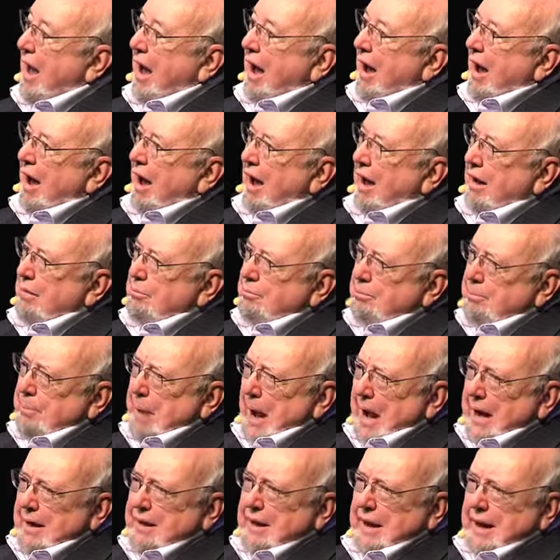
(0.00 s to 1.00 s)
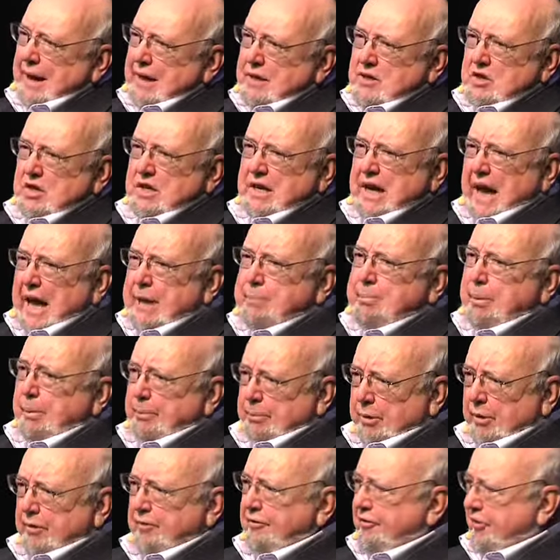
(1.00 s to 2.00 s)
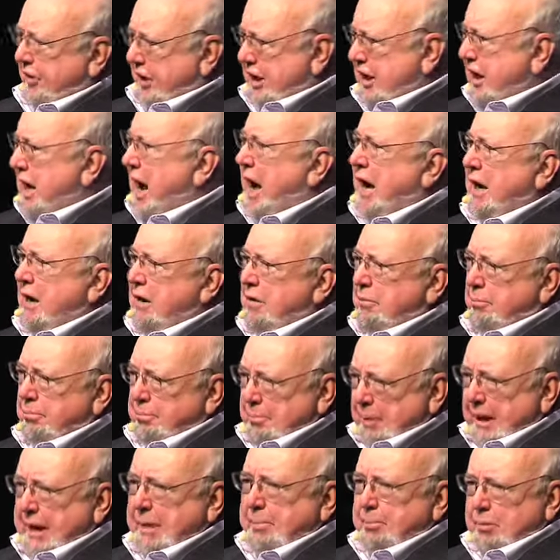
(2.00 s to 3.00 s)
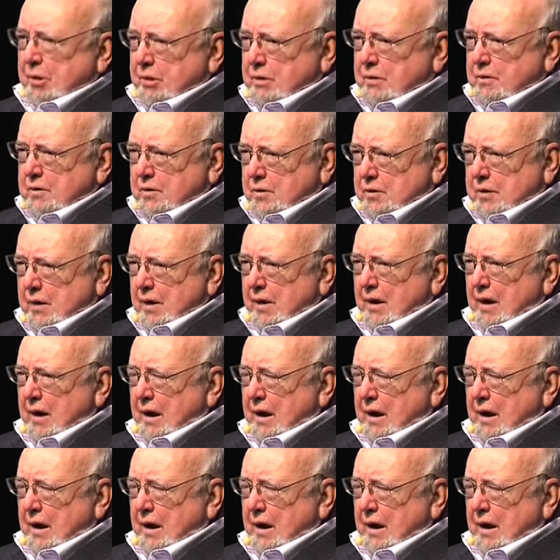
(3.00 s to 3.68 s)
but it's capable for young people's